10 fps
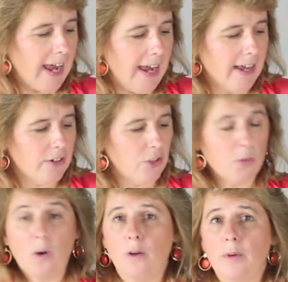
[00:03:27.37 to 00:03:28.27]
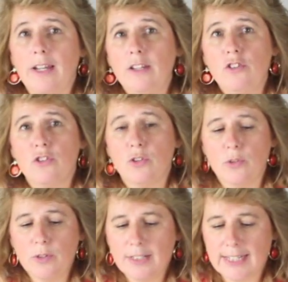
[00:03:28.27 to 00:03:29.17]
and you are ready
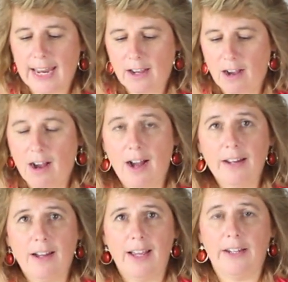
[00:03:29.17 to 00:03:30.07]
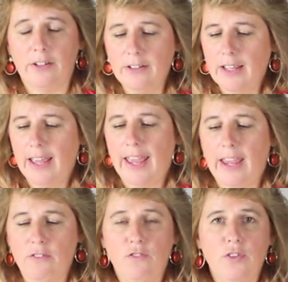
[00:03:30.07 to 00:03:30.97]
to take a hot iron
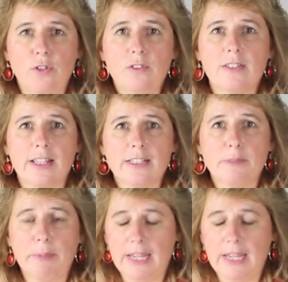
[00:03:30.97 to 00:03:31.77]
and fuse this